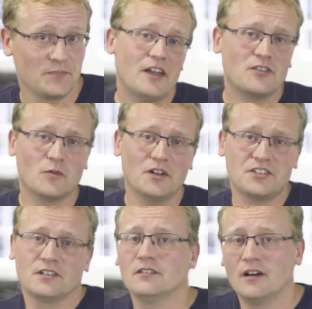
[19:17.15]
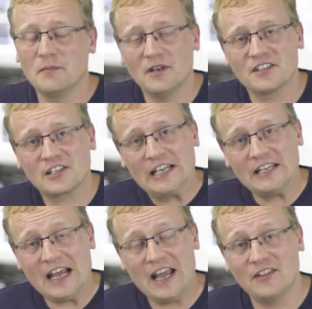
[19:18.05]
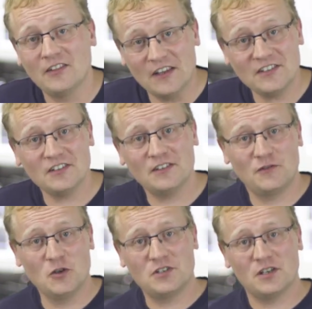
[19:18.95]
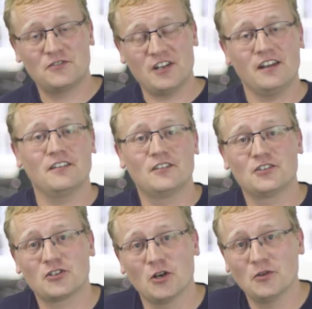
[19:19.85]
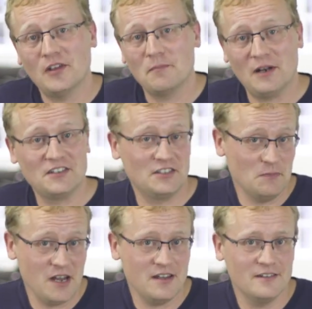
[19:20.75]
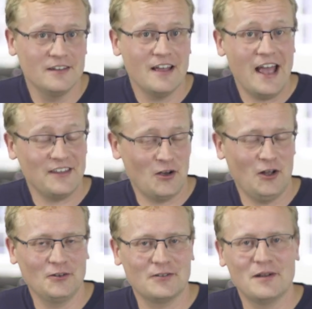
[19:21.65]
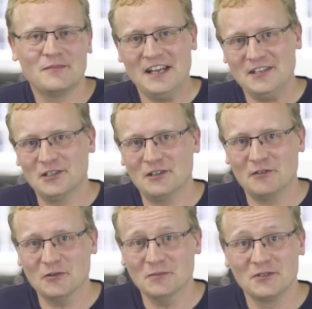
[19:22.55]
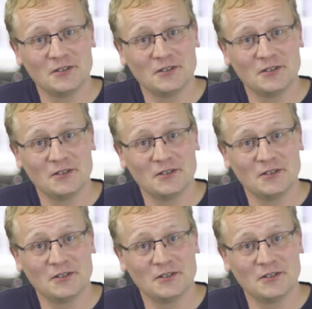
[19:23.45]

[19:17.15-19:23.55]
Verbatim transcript: Thanks for watching, I'm Lars Klint, and this is The Future of Tech, the show that places me as a hologram in your living room.